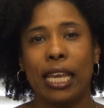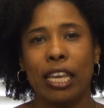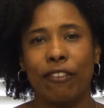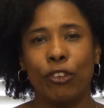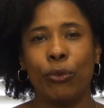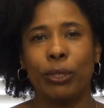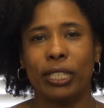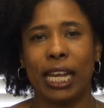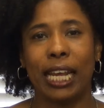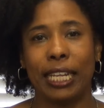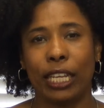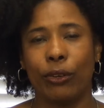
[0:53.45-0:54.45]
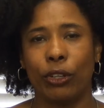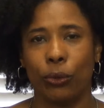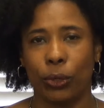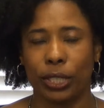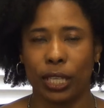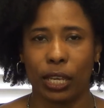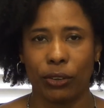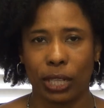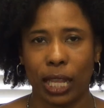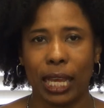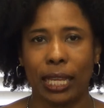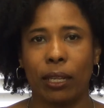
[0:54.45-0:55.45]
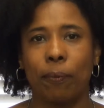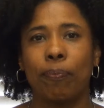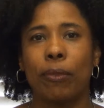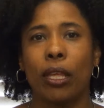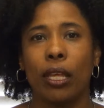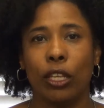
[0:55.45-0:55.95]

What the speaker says: If you reside here in North Carolina,